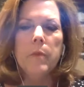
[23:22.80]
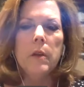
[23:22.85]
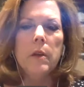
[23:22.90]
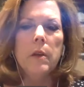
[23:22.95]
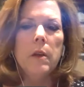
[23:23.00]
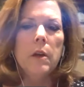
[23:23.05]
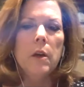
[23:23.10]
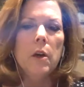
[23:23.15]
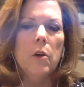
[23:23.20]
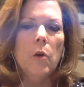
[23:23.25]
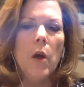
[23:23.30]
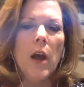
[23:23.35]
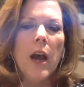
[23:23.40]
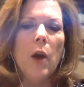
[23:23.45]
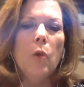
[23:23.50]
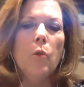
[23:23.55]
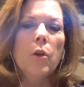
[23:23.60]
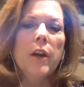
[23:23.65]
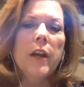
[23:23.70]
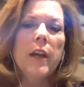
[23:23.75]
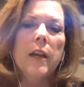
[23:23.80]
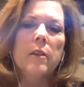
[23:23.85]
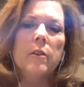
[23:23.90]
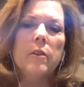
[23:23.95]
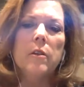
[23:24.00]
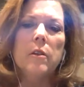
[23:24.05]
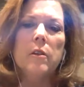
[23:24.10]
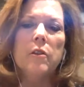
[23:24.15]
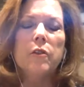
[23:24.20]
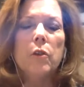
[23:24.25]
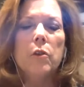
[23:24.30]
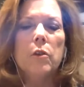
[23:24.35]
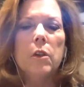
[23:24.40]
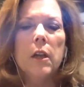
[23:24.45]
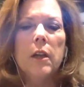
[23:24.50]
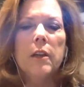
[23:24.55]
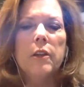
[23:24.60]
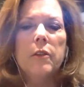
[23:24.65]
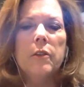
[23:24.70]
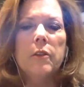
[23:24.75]
you know, how we're handling certain
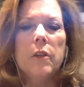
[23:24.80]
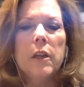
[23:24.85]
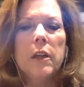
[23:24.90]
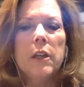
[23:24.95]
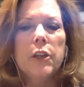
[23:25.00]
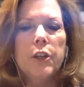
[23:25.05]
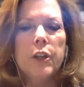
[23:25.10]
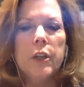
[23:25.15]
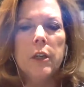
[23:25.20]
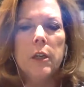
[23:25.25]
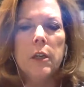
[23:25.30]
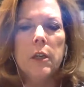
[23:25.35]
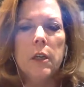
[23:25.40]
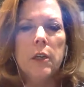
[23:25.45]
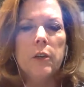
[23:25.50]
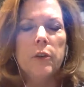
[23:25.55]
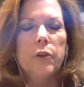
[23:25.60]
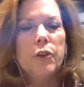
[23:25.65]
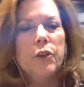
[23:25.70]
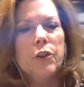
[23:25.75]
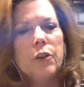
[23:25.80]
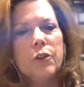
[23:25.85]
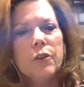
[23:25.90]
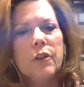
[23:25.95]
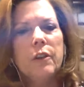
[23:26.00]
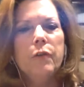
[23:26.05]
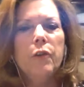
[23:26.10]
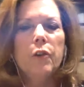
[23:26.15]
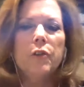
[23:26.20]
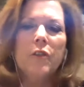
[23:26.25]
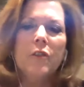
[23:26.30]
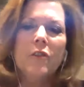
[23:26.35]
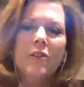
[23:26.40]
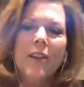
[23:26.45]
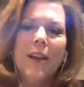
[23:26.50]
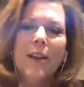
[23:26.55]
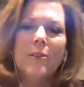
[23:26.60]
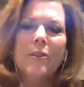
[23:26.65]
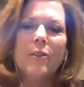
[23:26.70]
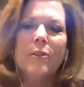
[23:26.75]
legislation in New Jersey versus
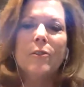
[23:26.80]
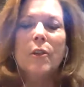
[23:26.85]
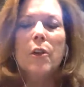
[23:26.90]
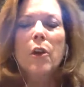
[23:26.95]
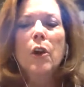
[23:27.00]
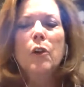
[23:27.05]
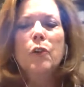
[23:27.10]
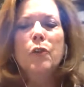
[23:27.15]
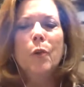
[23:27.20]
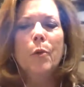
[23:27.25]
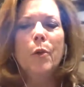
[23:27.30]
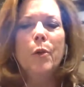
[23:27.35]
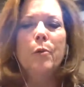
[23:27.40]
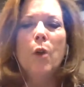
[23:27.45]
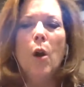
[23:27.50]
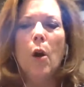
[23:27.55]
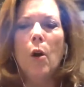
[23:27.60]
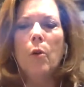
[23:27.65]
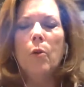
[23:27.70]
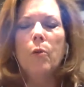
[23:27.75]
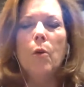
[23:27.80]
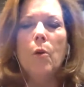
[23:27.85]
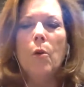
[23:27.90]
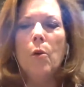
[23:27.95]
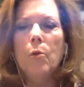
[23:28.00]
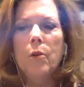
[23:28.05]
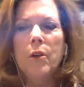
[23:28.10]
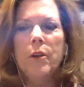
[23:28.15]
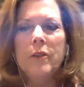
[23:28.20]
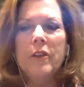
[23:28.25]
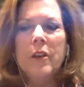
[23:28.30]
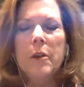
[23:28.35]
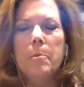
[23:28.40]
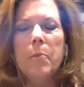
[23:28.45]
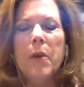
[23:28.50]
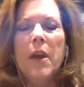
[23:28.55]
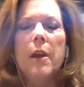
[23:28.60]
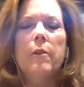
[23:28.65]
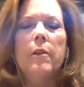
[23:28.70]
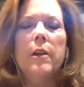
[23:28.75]
Texas. So we were always
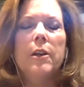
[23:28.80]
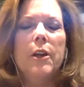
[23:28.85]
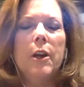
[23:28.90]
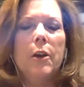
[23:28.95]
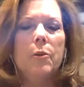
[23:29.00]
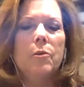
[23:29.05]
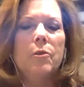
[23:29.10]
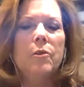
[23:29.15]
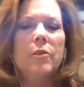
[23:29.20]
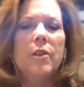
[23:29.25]
comparing notes.